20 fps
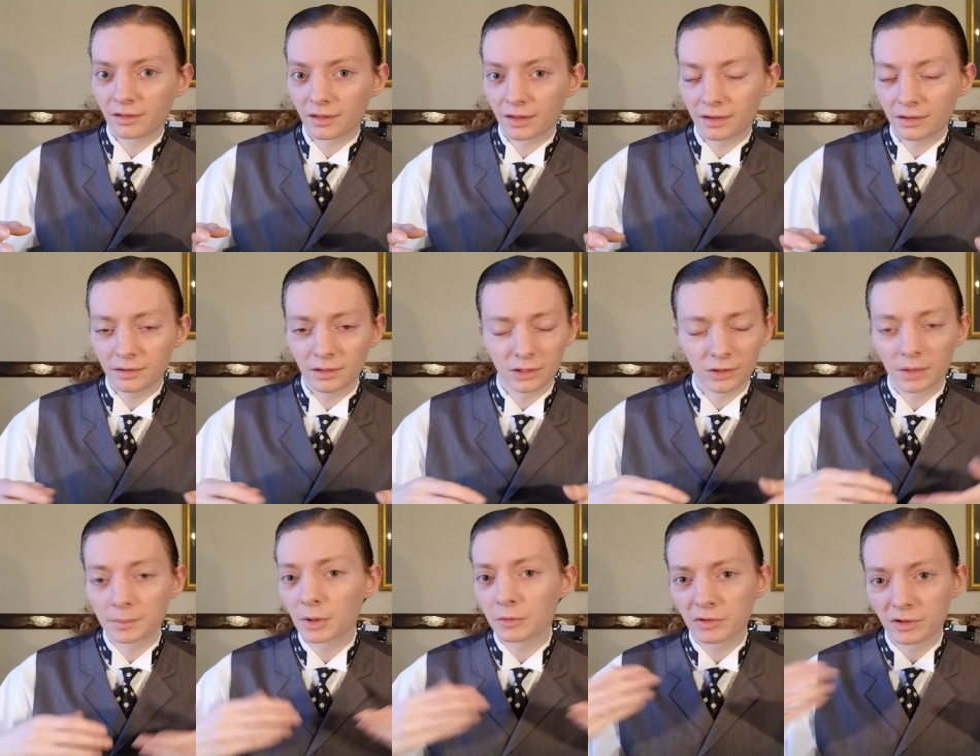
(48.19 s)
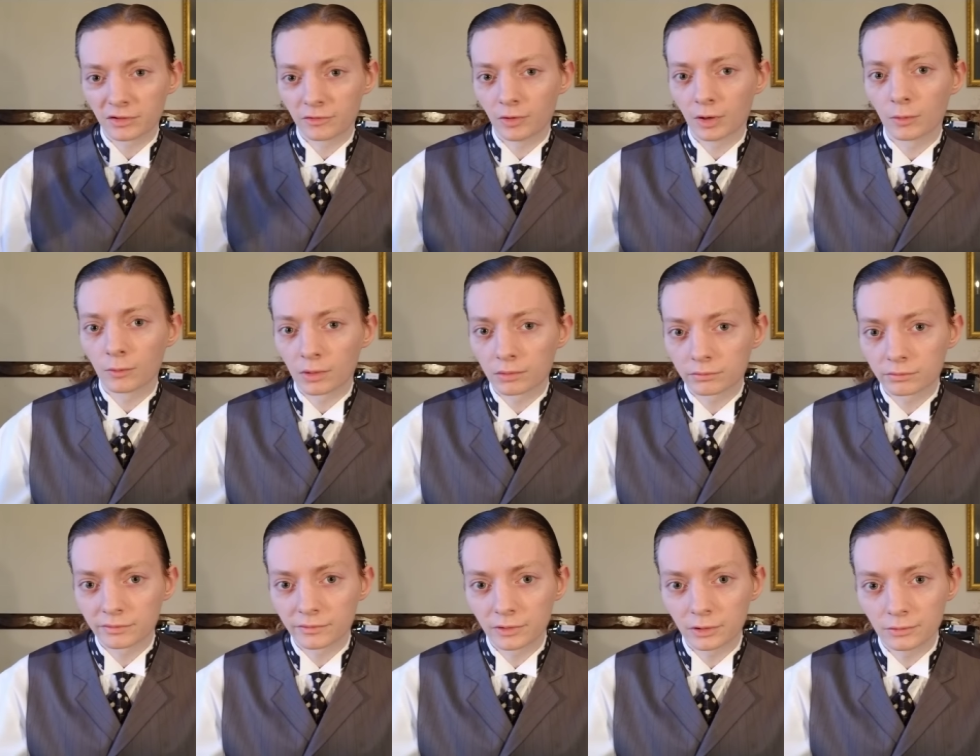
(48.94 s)
They, you know, I'm always doing one
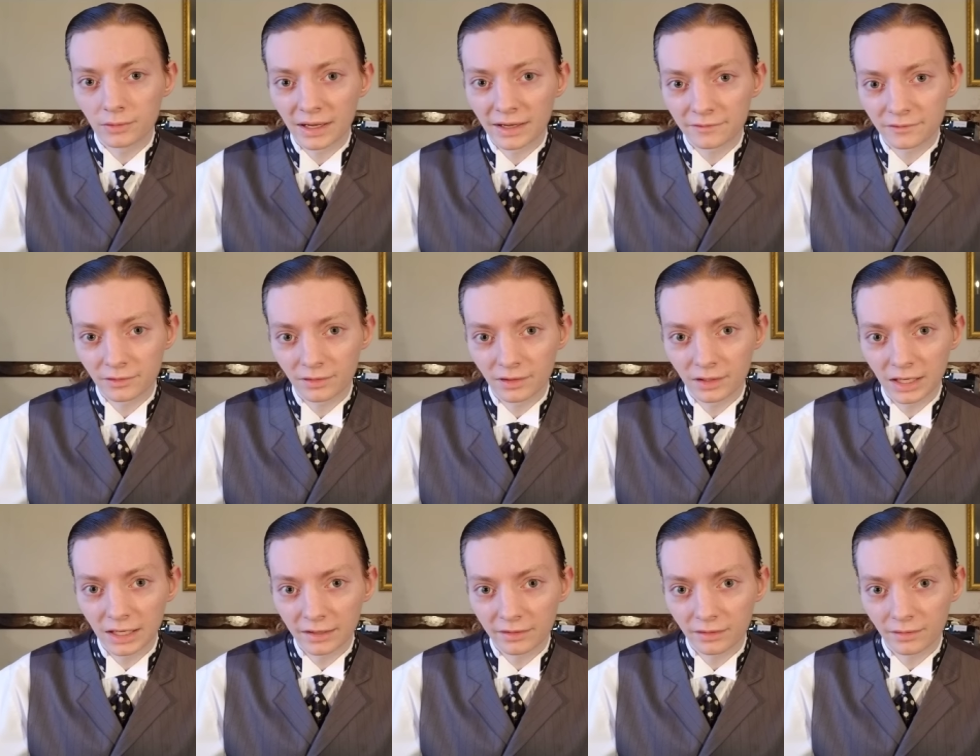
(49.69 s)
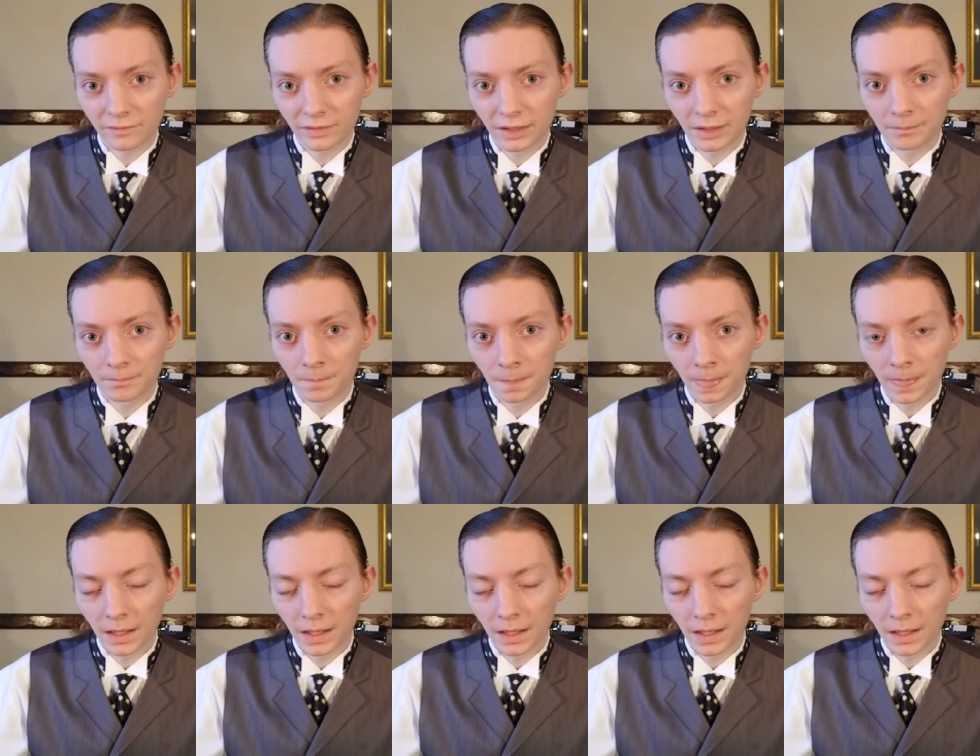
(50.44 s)
review after the next of them.